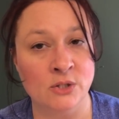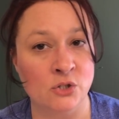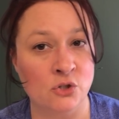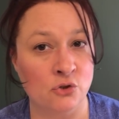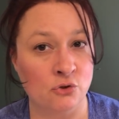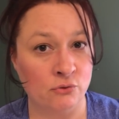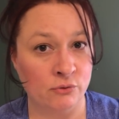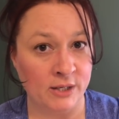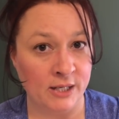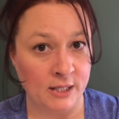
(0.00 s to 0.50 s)
the
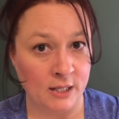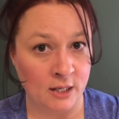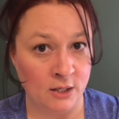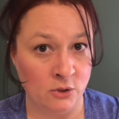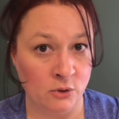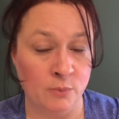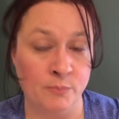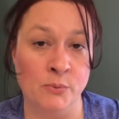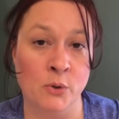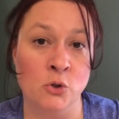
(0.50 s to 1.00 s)
street
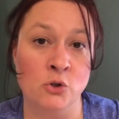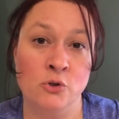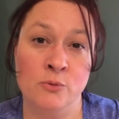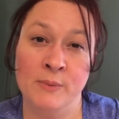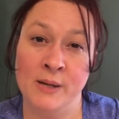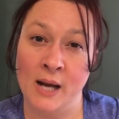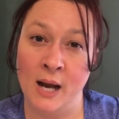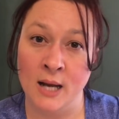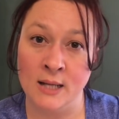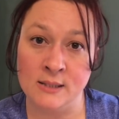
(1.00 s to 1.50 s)
and you approach
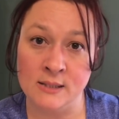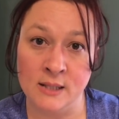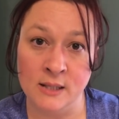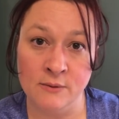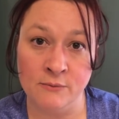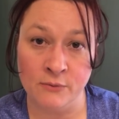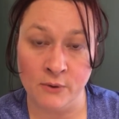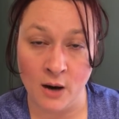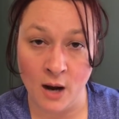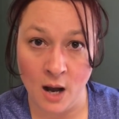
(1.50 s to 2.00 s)
me
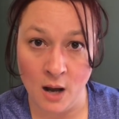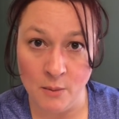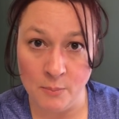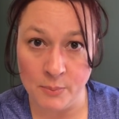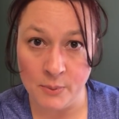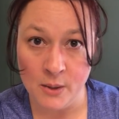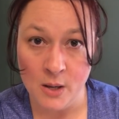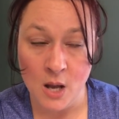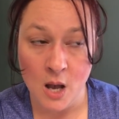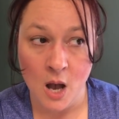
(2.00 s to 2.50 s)
asking for help,